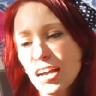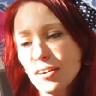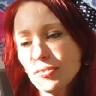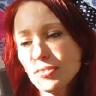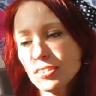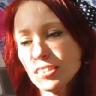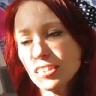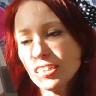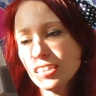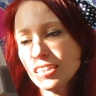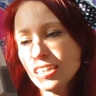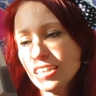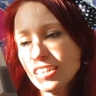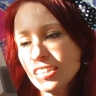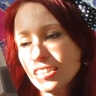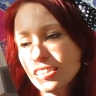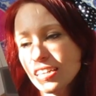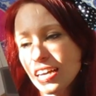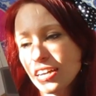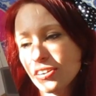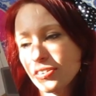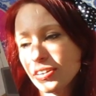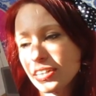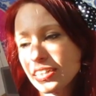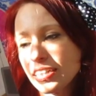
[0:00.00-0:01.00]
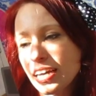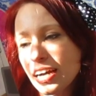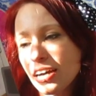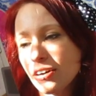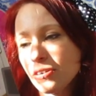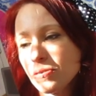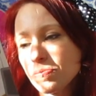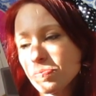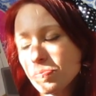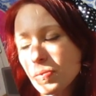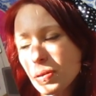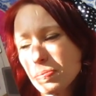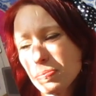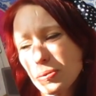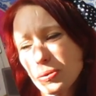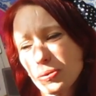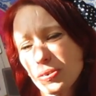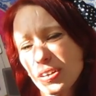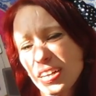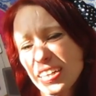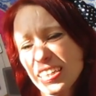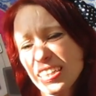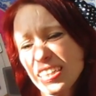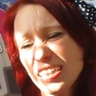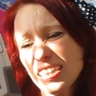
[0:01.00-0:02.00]
I really liked Lyra now, but
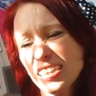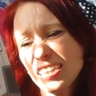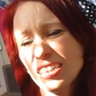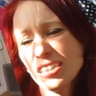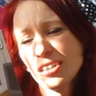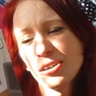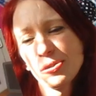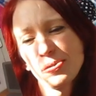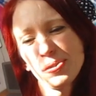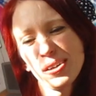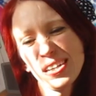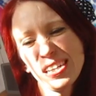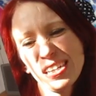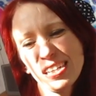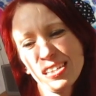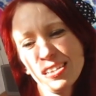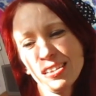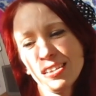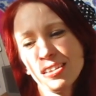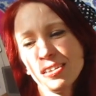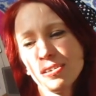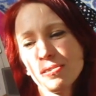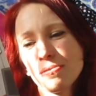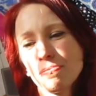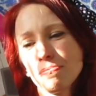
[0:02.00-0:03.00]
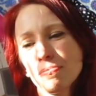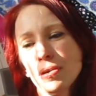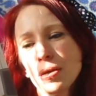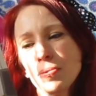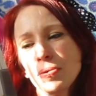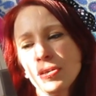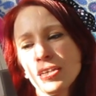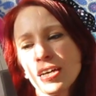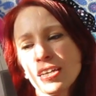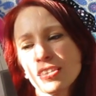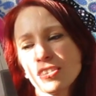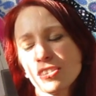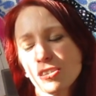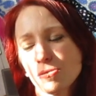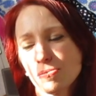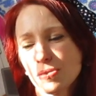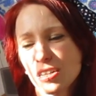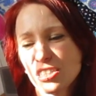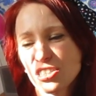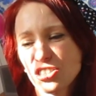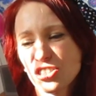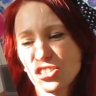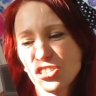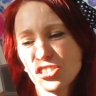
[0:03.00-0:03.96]
Rika, well, maybe not so much.